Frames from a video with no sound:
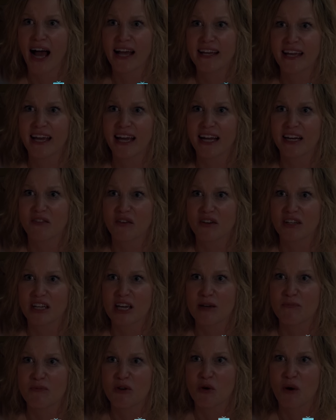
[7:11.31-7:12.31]
I can't even
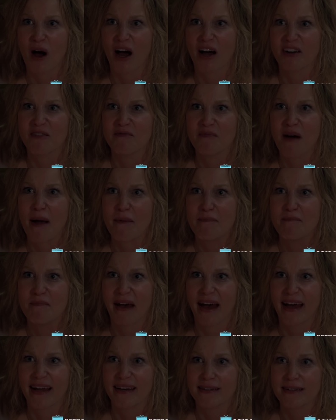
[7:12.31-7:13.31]
keep you out of my
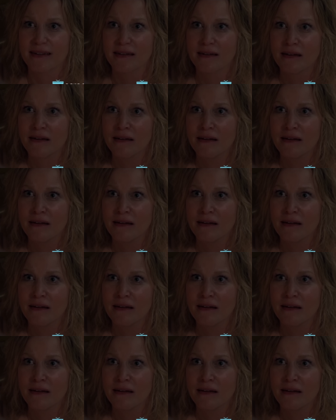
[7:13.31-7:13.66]
bed.